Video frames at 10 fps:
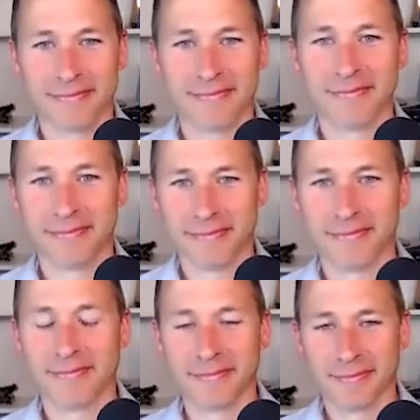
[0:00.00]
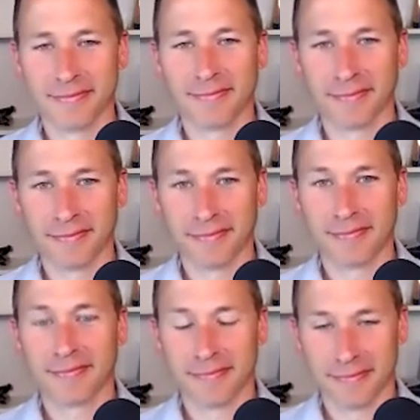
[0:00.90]

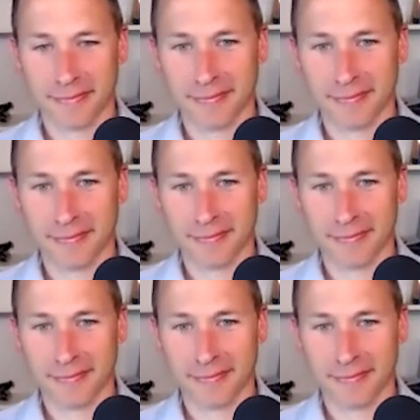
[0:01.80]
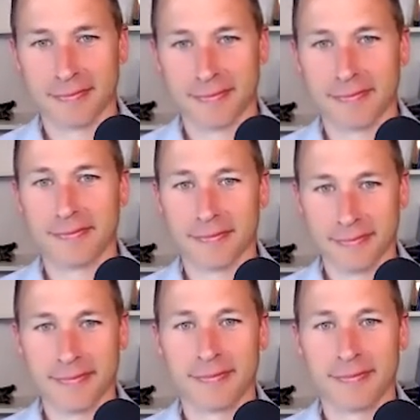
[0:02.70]
The person shown says nothing.